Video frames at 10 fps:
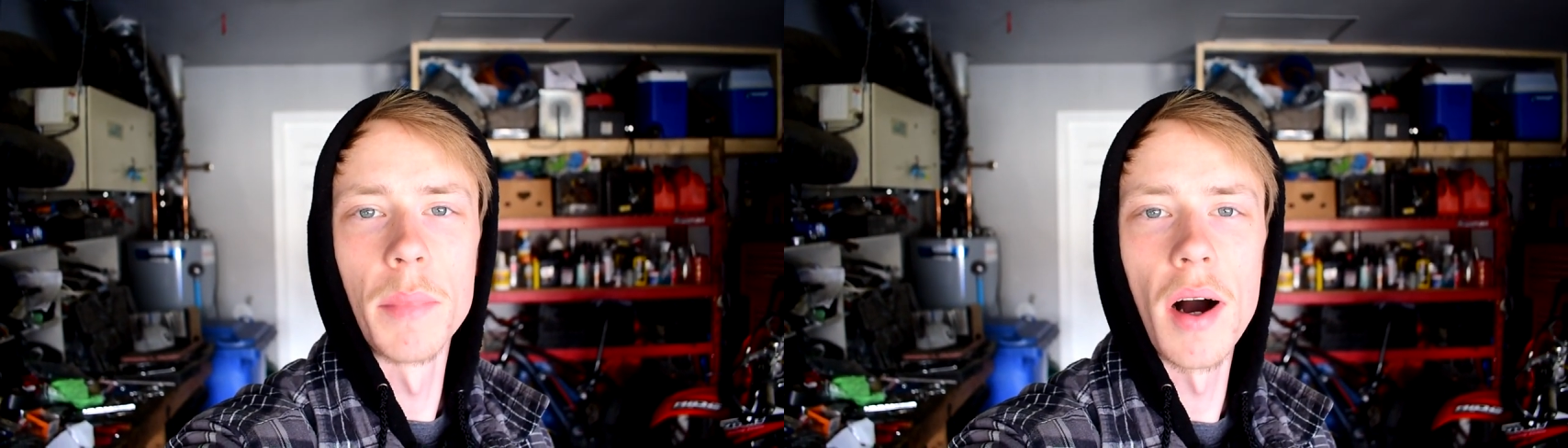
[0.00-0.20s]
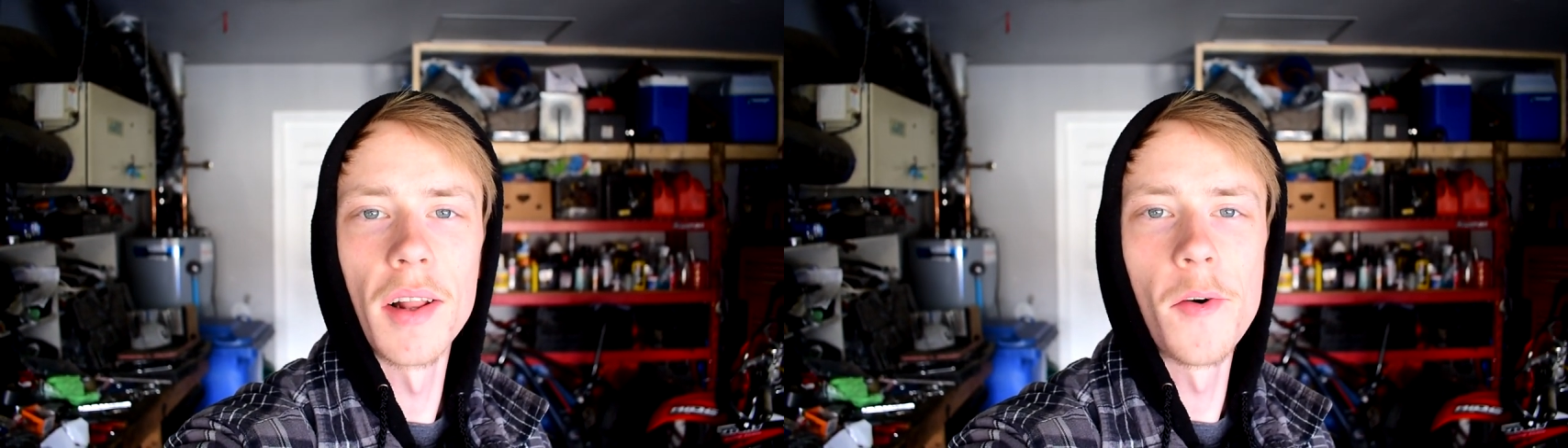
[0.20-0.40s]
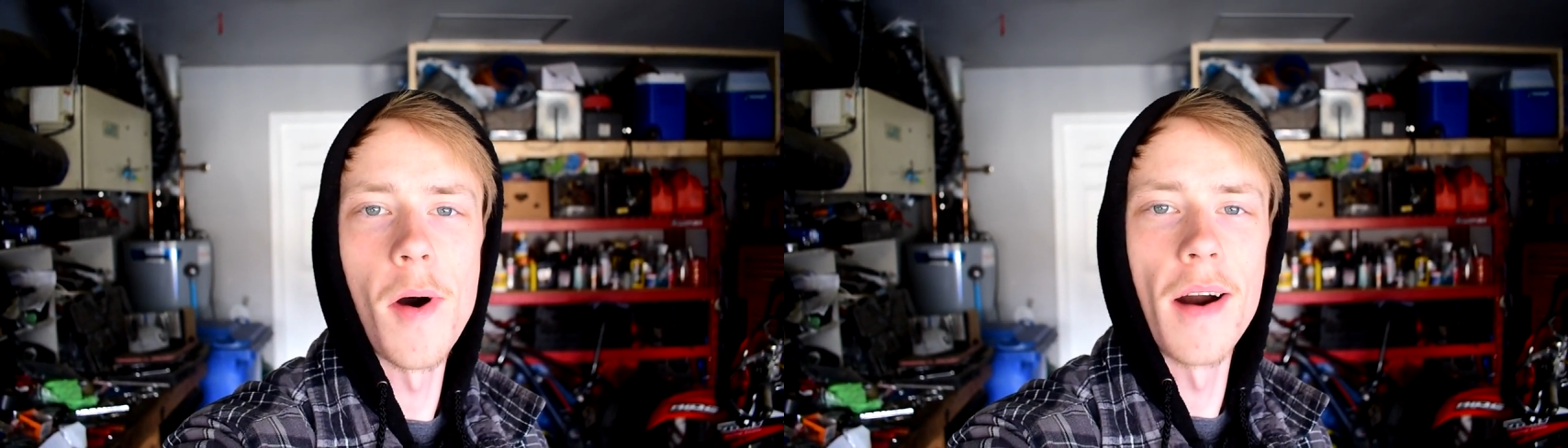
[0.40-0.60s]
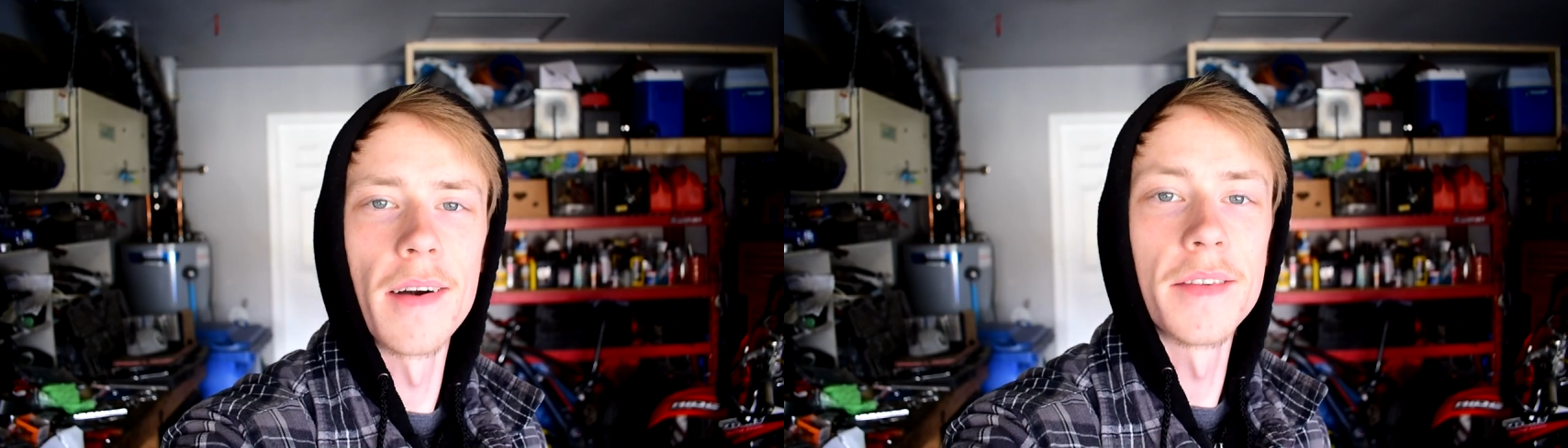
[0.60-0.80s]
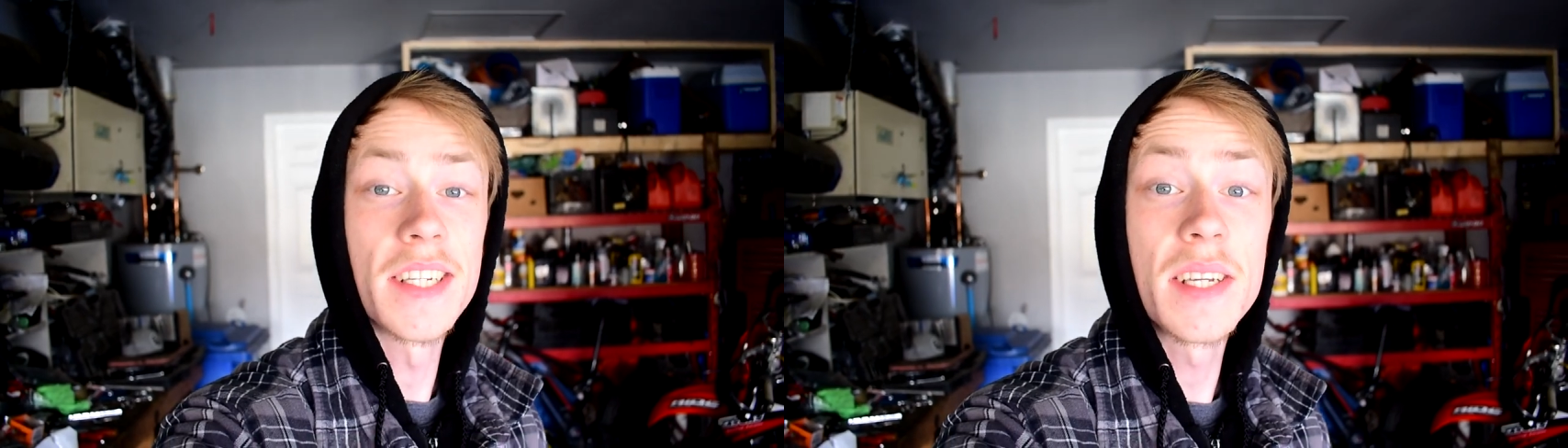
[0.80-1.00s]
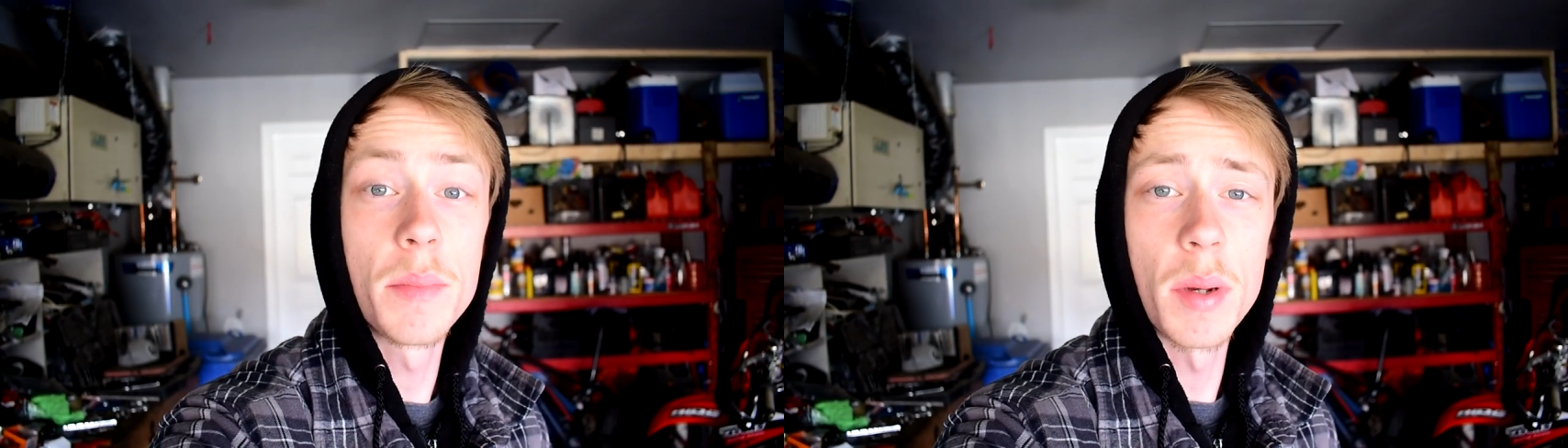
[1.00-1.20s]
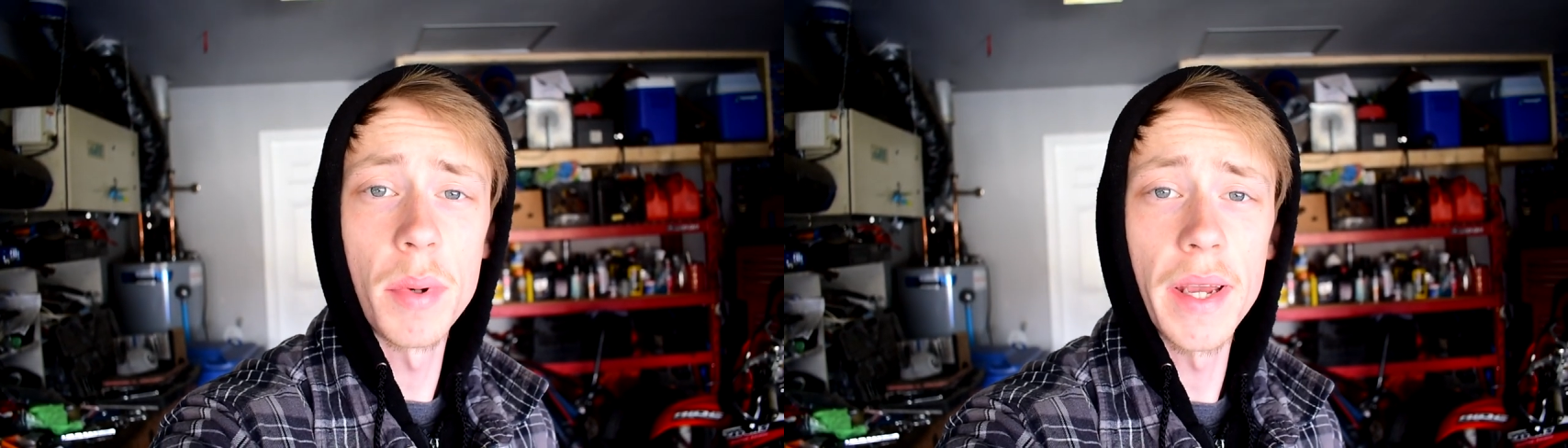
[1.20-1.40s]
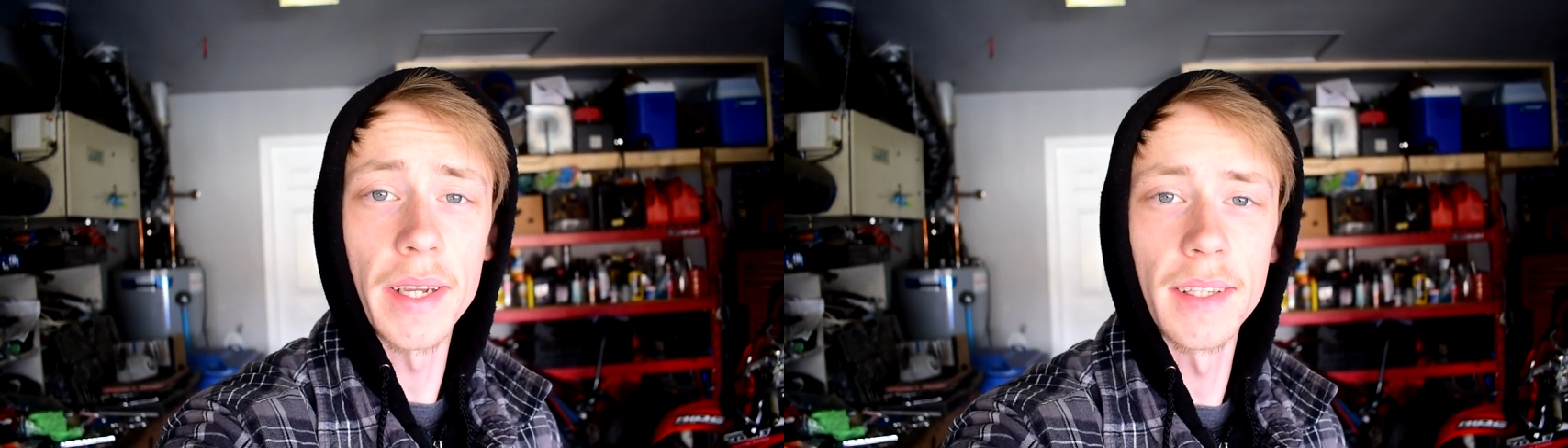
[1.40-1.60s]
Apollo RFZ
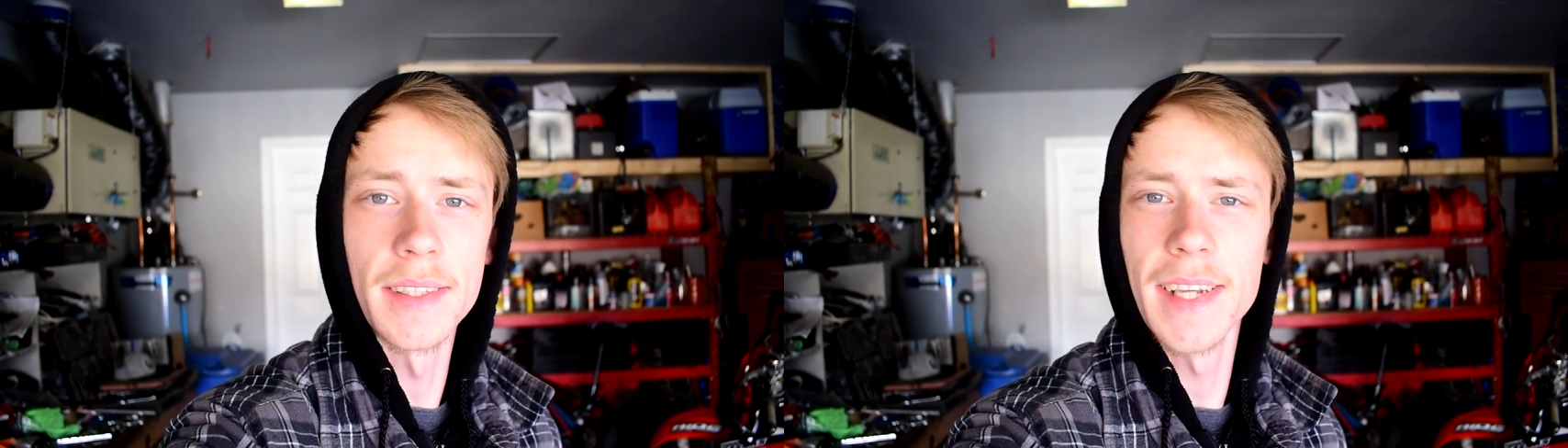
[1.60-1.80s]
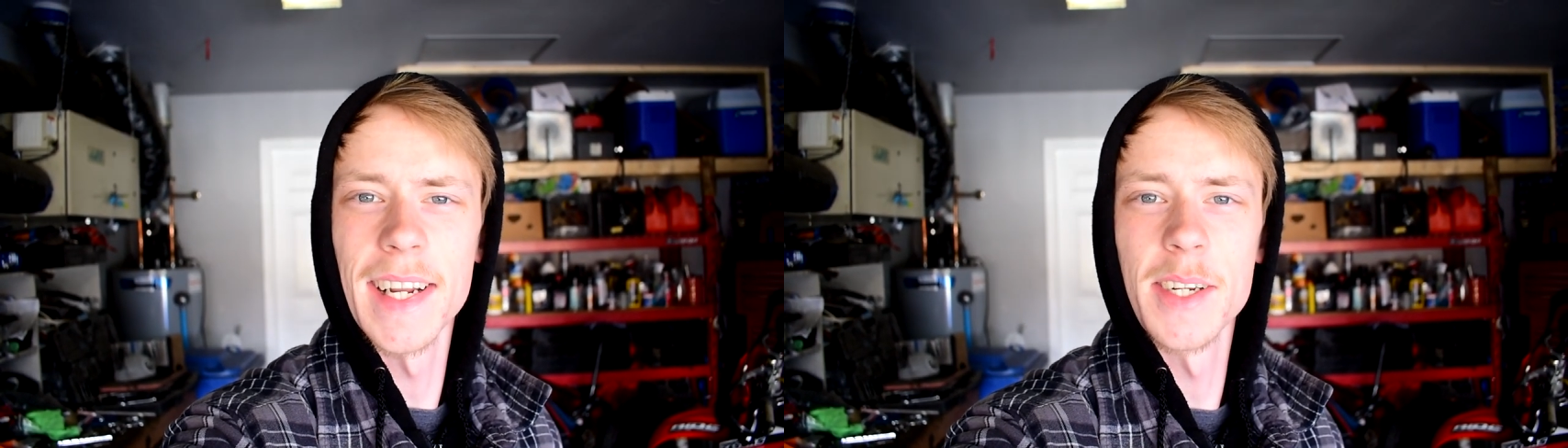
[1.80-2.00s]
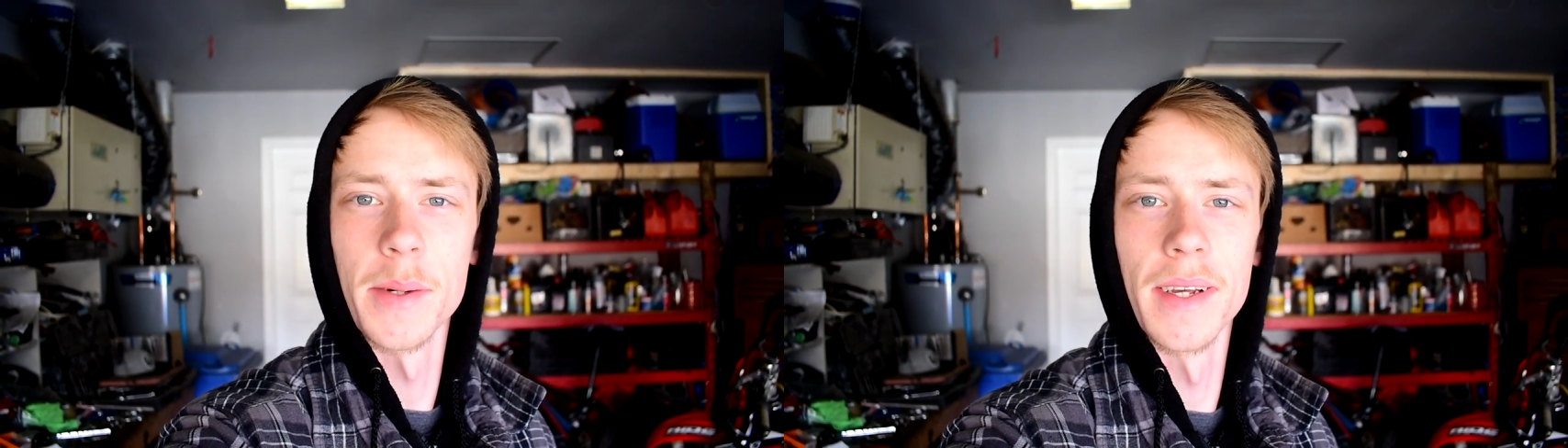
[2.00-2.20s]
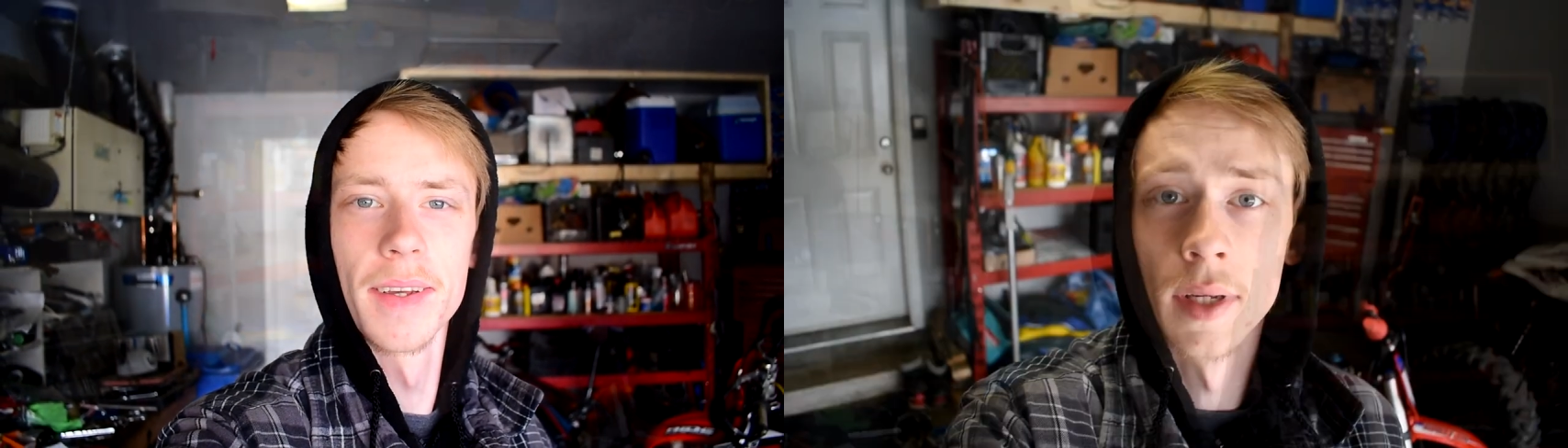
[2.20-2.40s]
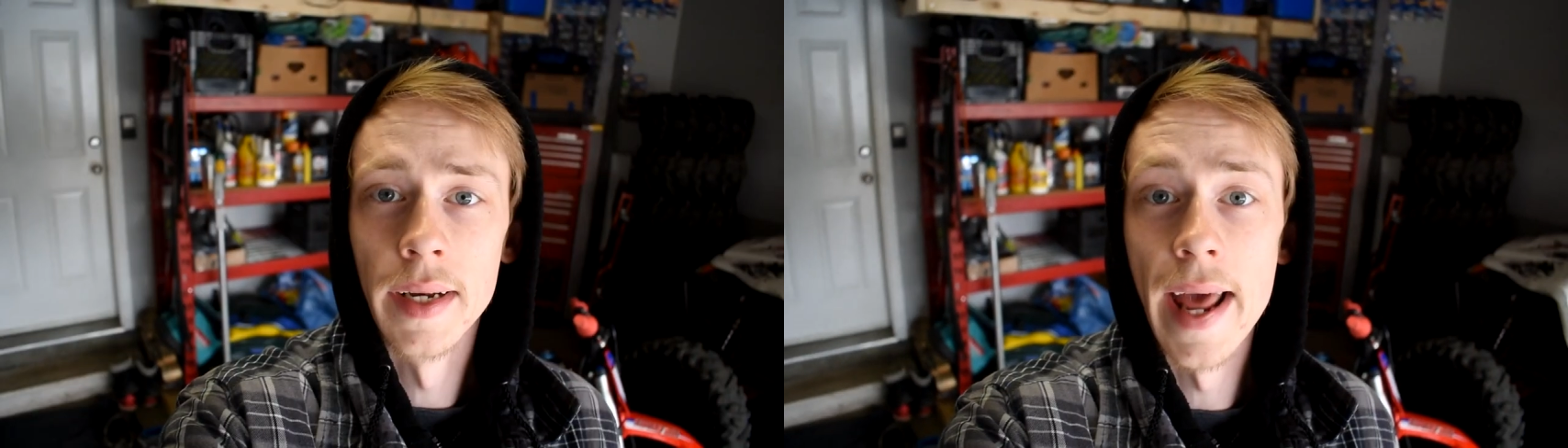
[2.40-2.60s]
pit bike. Let's get into it.